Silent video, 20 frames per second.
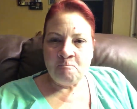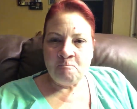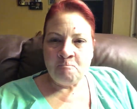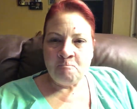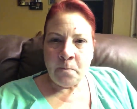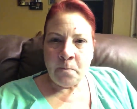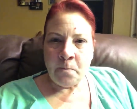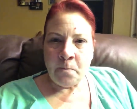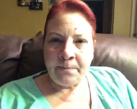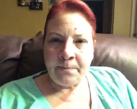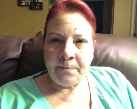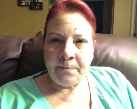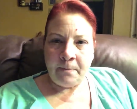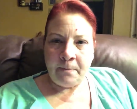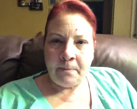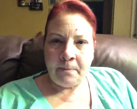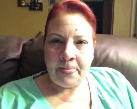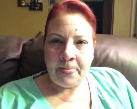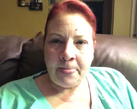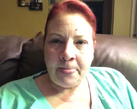
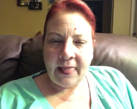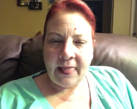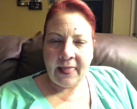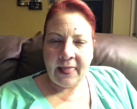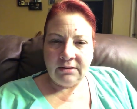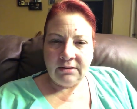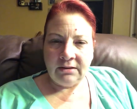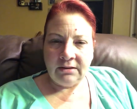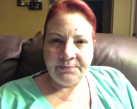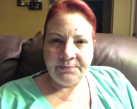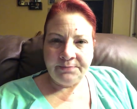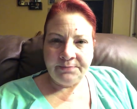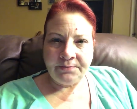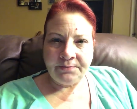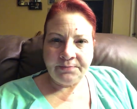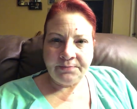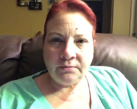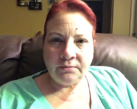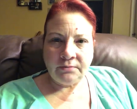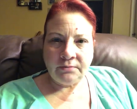
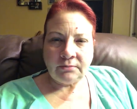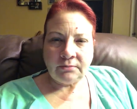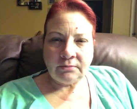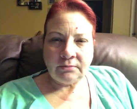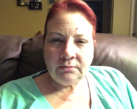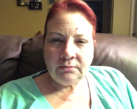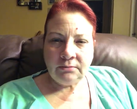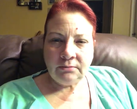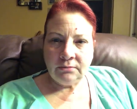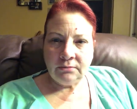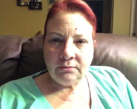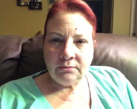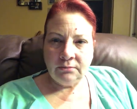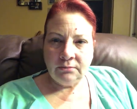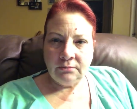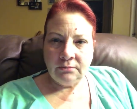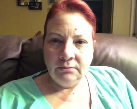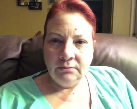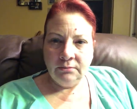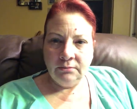
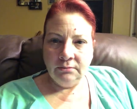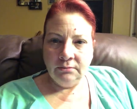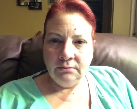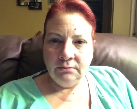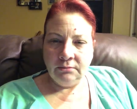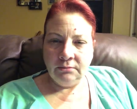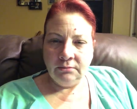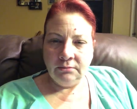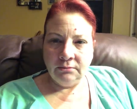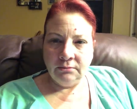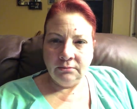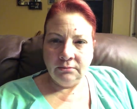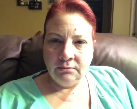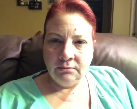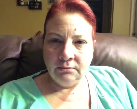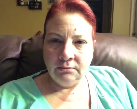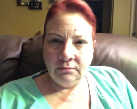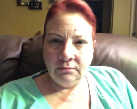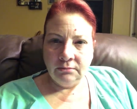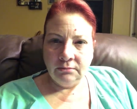
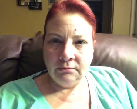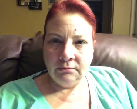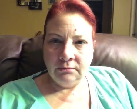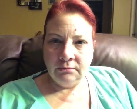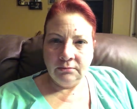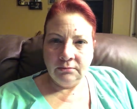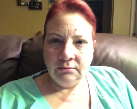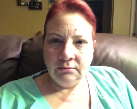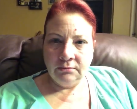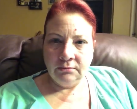(no one is talking)